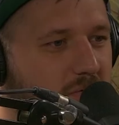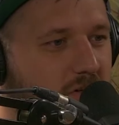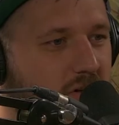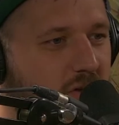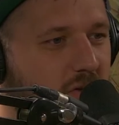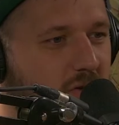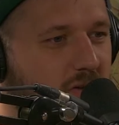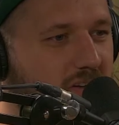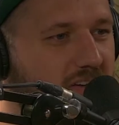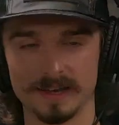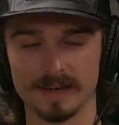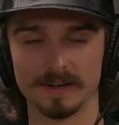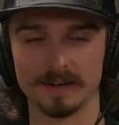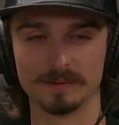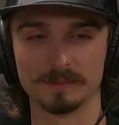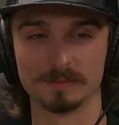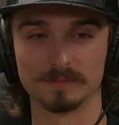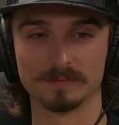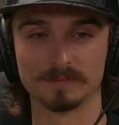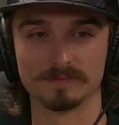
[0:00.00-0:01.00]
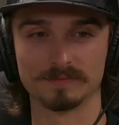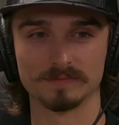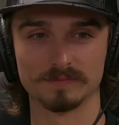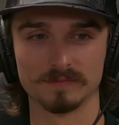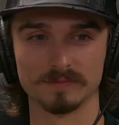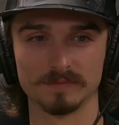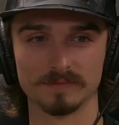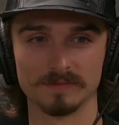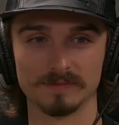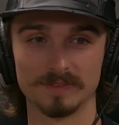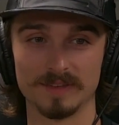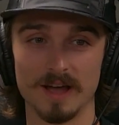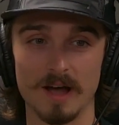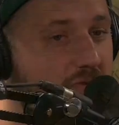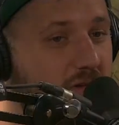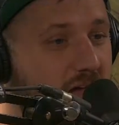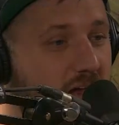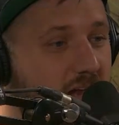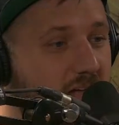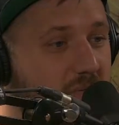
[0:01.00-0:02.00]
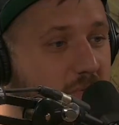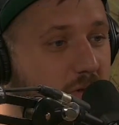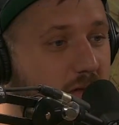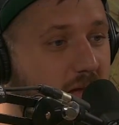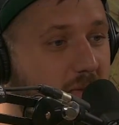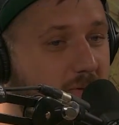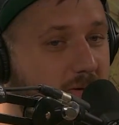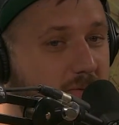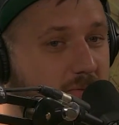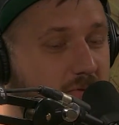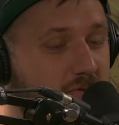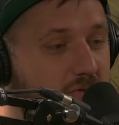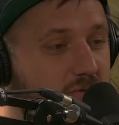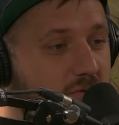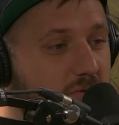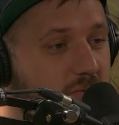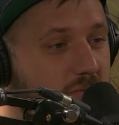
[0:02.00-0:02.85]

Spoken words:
Okay, like there's some fat ass black people too.